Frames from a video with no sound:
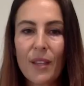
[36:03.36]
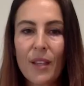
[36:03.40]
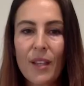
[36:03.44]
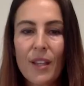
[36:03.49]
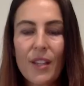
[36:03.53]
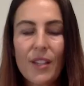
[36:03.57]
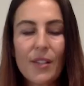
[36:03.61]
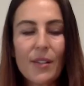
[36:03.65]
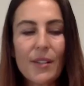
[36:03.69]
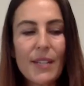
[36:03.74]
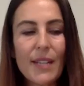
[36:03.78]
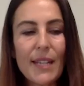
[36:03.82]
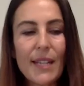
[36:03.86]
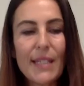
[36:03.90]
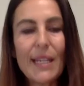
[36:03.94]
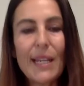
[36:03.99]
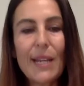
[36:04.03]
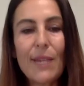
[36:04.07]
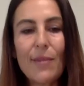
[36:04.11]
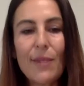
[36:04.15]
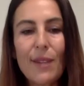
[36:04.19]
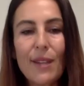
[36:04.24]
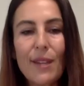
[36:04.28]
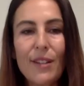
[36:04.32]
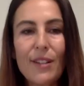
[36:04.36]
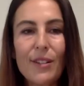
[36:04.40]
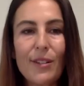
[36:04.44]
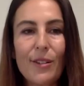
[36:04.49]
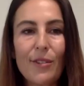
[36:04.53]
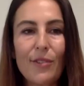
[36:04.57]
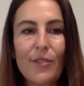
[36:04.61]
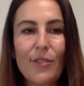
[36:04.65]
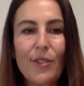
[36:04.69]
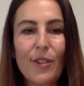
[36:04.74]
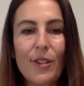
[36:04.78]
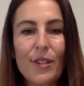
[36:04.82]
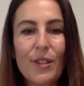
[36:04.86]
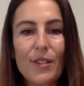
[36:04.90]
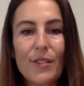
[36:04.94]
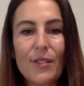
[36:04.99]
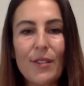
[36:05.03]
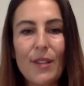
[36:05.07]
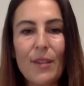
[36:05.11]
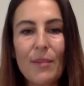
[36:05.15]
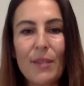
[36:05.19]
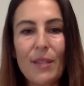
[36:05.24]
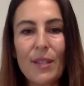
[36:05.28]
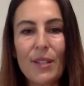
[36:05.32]
So is that sleep one sort of focused
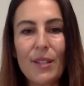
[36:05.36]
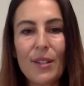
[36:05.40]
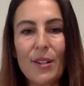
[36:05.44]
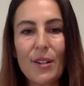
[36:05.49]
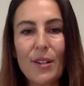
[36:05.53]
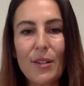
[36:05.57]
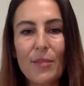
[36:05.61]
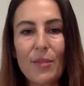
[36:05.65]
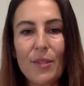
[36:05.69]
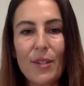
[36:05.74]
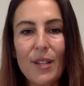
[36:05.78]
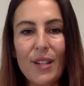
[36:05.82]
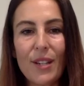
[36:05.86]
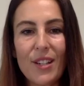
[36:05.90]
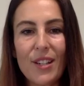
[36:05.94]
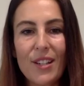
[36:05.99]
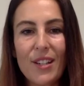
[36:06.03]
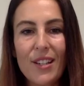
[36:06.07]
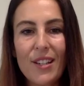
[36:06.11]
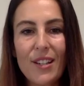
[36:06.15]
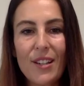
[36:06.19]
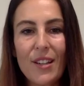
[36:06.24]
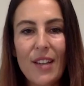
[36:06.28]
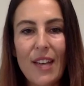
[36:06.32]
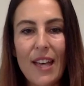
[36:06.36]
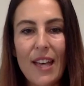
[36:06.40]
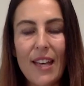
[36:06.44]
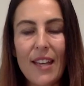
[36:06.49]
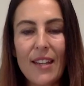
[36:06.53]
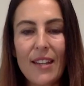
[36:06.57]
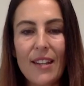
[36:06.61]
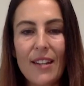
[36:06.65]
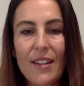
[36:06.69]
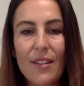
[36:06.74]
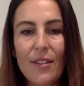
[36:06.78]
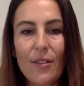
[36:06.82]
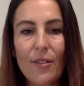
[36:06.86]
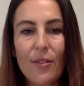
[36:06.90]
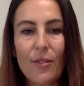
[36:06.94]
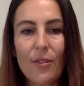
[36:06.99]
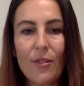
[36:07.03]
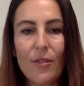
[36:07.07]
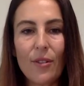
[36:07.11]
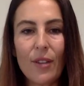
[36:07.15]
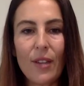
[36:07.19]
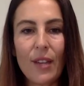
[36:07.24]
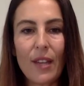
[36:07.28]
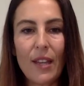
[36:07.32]
around melatonin production and
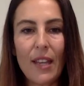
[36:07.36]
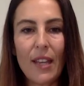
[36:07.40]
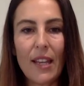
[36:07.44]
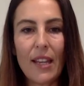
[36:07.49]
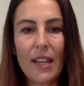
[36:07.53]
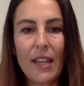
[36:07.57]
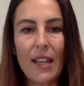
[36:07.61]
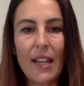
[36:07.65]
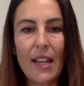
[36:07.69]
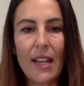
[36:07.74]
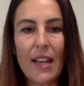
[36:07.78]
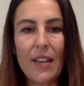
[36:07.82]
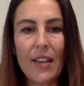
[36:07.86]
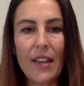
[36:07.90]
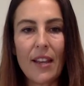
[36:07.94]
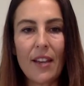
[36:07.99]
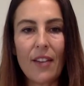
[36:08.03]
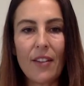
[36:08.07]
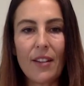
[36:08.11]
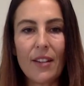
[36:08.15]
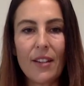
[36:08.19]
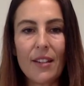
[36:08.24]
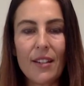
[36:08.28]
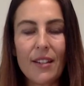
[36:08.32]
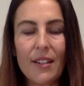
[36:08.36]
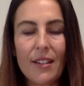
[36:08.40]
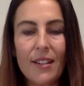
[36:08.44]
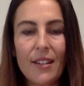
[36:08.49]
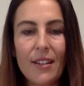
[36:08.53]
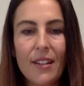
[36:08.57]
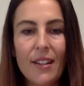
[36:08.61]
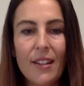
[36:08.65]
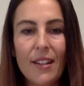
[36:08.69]
or in, in other areas?